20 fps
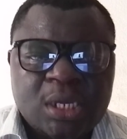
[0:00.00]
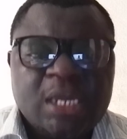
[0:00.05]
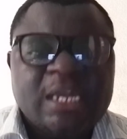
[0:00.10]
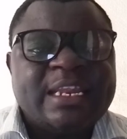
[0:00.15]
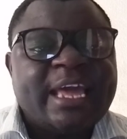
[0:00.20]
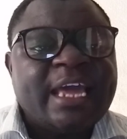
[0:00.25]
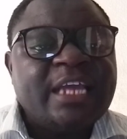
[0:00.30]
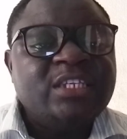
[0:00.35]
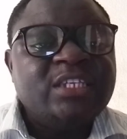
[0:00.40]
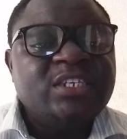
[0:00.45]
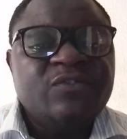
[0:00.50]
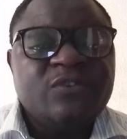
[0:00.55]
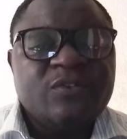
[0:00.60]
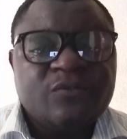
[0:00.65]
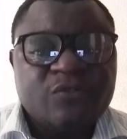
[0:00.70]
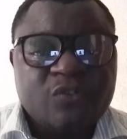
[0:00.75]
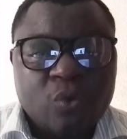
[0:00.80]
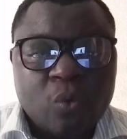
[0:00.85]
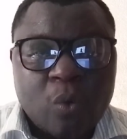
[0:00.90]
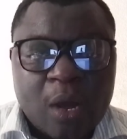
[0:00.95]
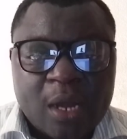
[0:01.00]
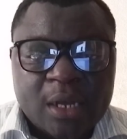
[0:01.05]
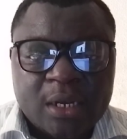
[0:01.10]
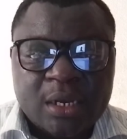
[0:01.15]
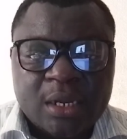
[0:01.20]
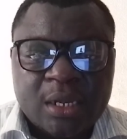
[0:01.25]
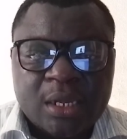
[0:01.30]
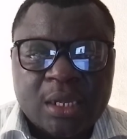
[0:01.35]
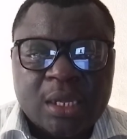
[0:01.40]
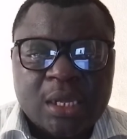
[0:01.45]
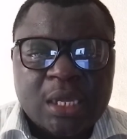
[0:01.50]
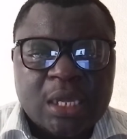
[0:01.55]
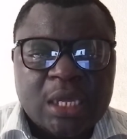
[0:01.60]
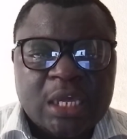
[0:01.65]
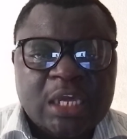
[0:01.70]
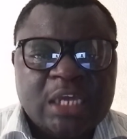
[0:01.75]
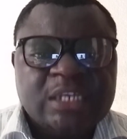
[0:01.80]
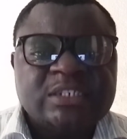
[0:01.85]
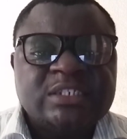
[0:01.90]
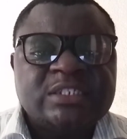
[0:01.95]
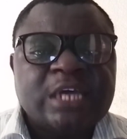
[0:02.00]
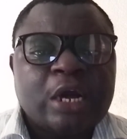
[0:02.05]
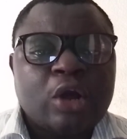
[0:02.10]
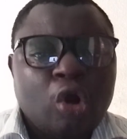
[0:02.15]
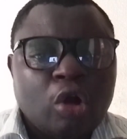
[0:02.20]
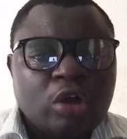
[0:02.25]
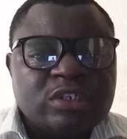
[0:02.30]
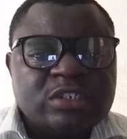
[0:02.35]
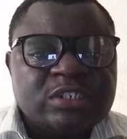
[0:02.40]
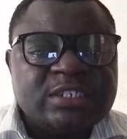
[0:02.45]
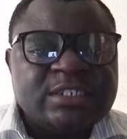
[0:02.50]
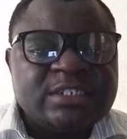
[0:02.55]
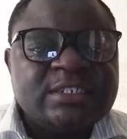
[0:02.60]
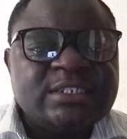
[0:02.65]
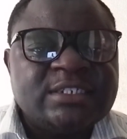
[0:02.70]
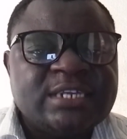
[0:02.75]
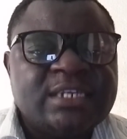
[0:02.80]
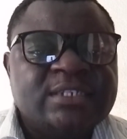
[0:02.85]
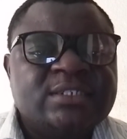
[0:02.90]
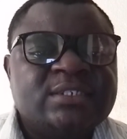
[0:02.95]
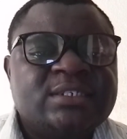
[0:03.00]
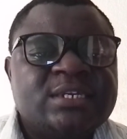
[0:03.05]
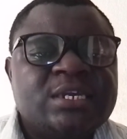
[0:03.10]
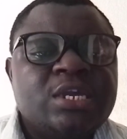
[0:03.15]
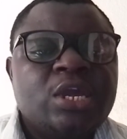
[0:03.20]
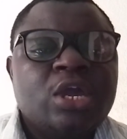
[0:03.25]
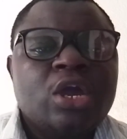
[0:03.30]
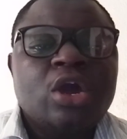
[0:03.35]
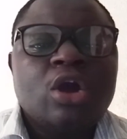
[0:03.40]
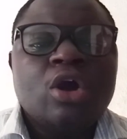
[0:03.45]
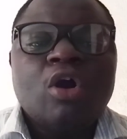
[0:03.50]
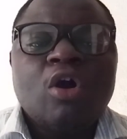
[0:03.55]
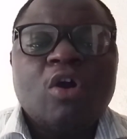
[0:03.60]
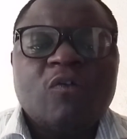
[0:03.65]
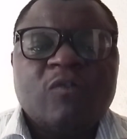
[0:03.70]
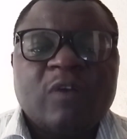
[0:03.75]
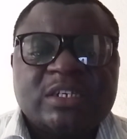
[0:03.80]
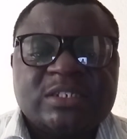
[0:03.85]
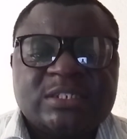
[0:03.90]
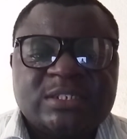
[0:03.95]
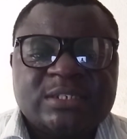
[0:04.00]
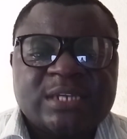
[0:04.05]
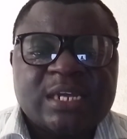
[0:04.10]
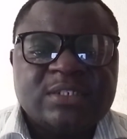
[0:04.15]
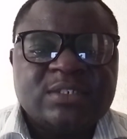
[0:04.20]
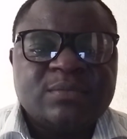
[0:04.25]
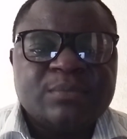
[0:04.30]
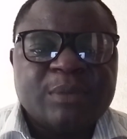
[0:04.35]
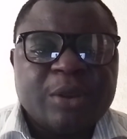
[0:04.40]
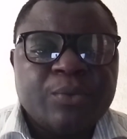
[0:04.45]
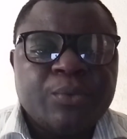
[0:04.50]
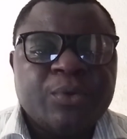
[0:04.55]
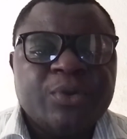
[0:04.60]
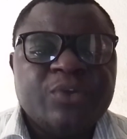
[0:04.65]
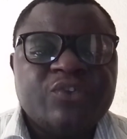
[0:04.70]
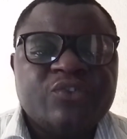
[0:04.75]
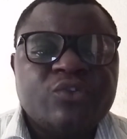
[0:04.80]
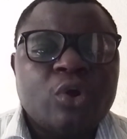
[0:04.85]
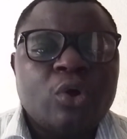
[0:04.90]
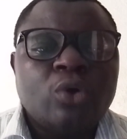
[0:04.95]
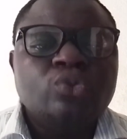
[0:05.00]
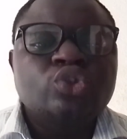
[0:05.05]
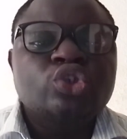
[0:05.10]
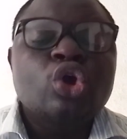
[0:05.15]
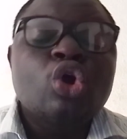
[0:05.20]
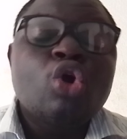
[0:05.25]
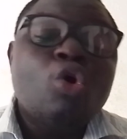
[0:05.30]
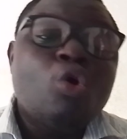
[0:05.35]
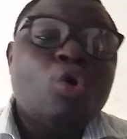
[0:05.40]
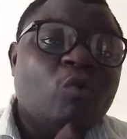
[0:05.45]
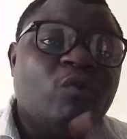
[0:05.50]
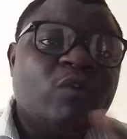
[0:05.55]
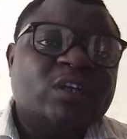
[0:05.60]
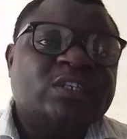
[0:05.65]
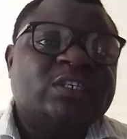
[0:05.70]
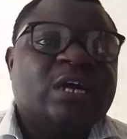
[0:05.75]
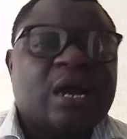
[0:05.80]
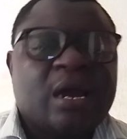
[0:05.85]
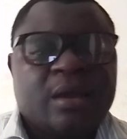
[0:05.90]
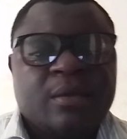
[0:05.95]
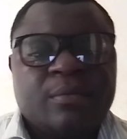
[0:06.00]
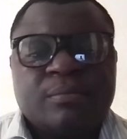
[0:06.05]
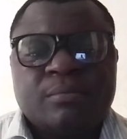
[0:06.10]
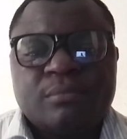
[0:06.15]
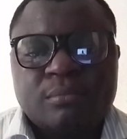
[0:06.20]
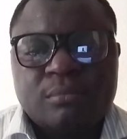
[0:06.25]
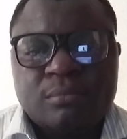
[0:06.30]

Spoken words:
in 1951, is the consistency of assessment results over time.